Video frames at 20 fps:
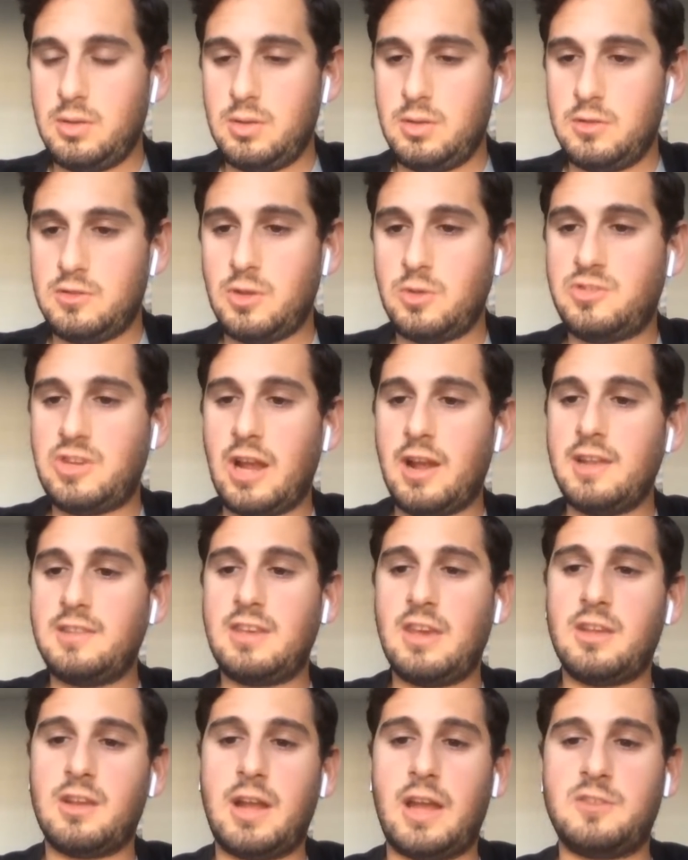So Jerry
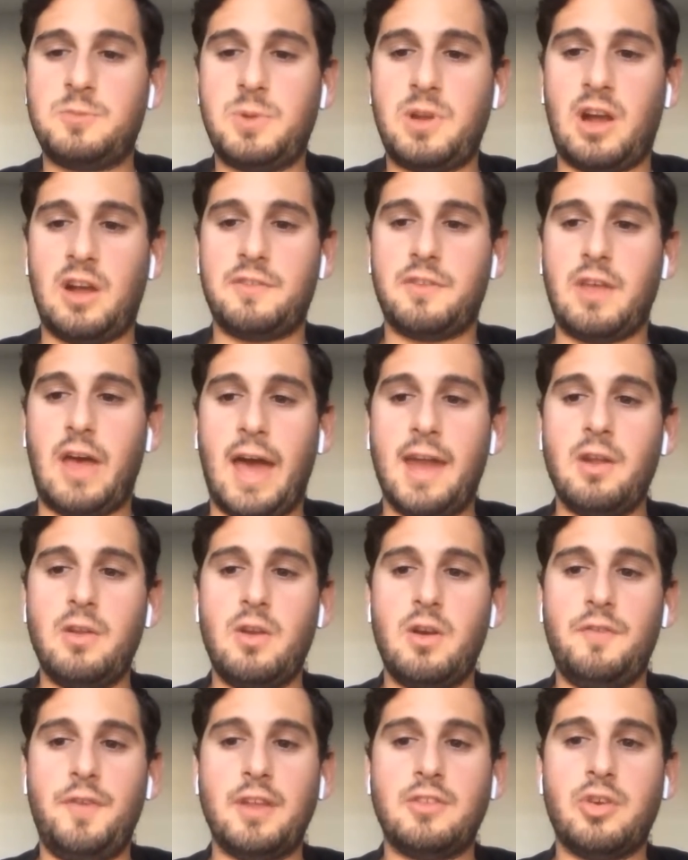Tillery has been awful. I don't
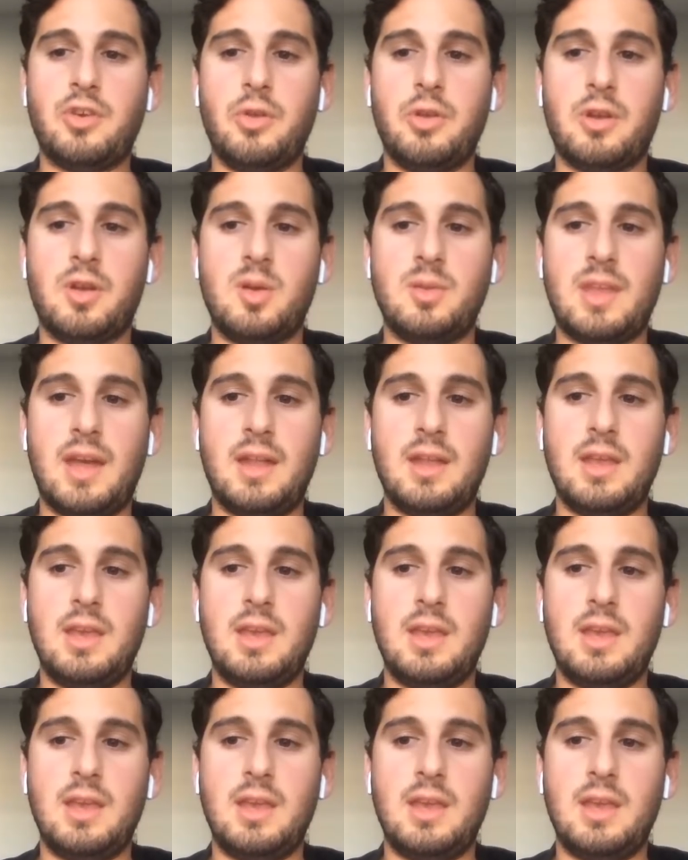know if I totally agree with that.